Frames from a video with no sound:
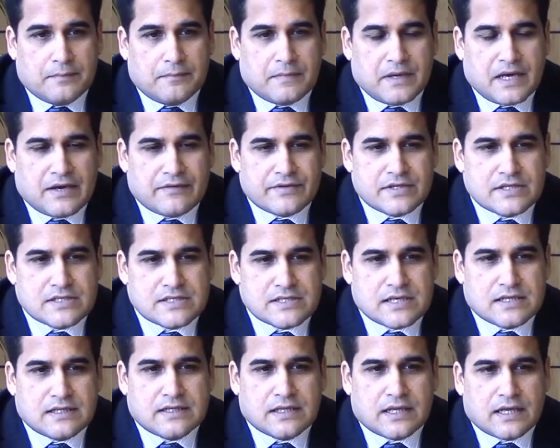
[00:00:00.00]
Having
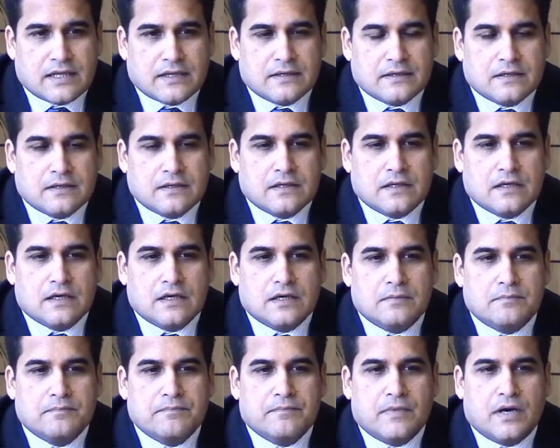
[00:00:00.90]
said that,
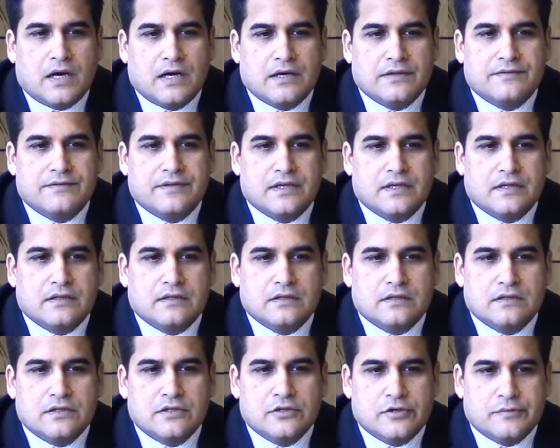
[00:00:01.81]
I think the
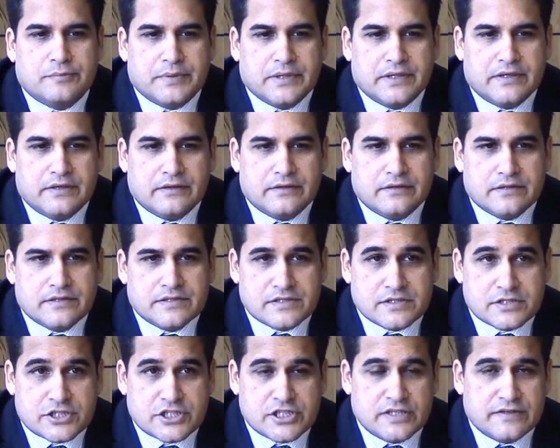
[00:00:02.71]
European Union has
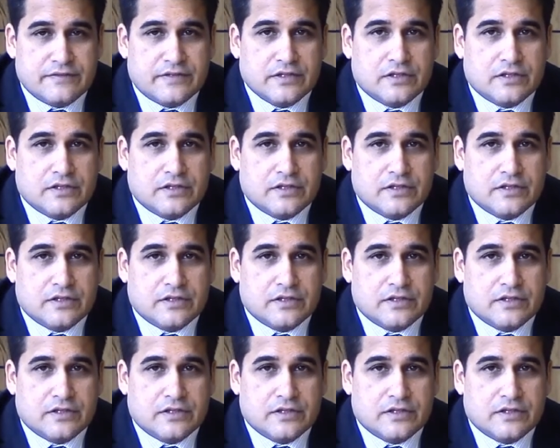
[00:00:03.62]
achieved a